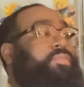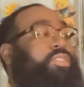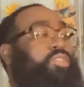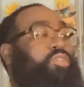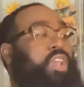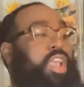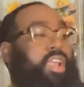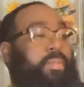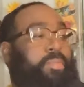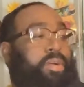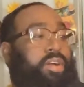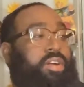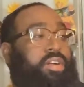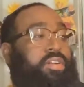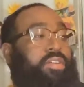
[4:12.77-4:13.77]
Dragon
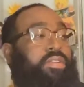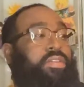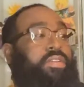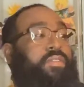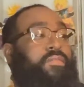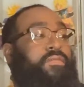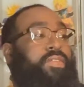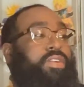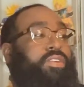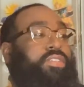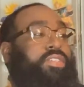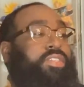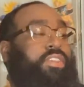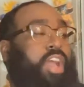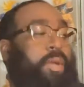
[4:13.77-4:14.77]
Ball
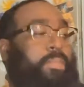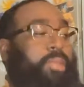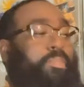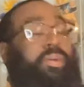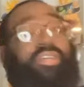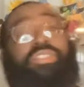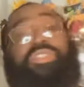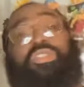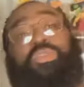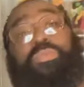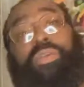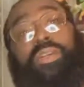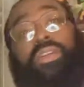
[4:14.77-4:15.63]
versus Omnibus Super.